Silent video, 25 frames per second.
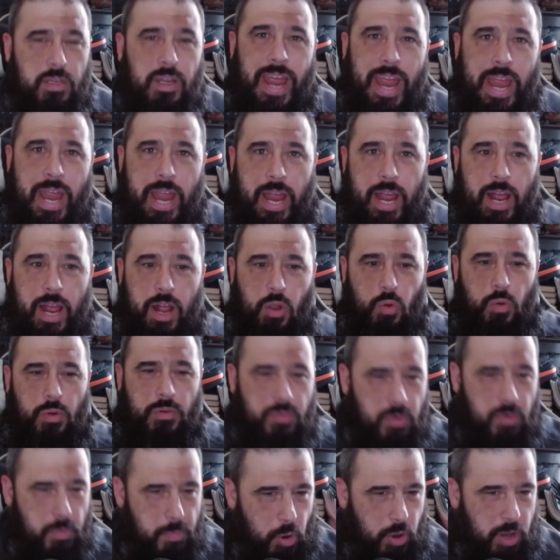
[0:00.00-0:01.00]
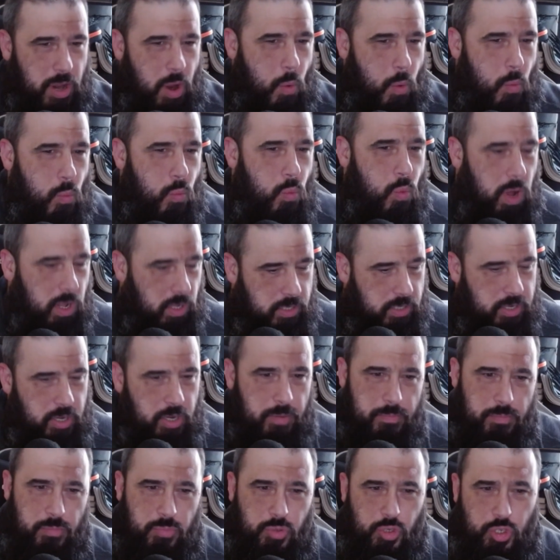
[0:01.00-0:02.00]
Hello everybody and
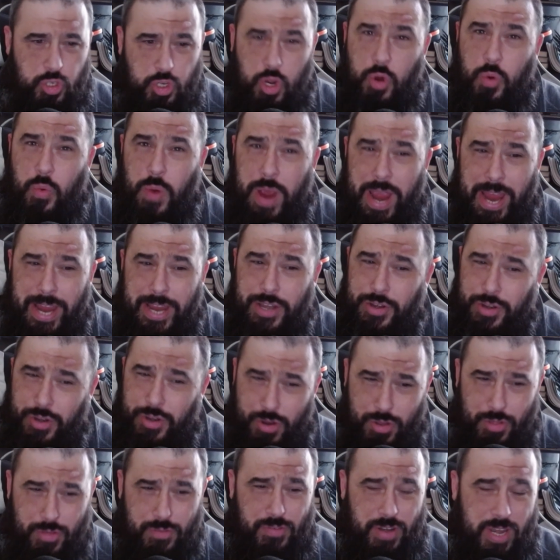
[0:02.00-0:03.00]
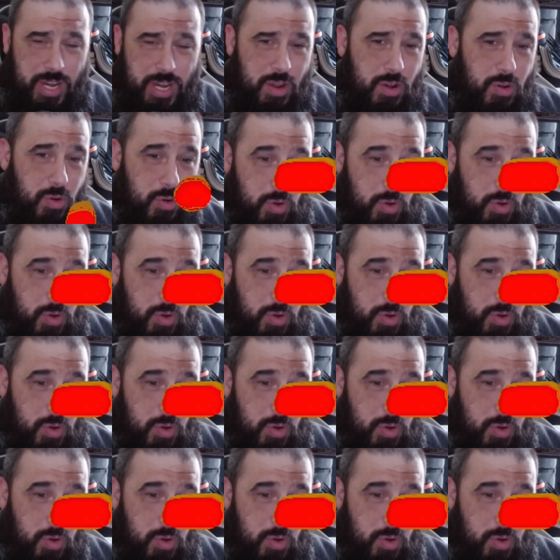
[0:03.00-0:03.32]
welcome to another video.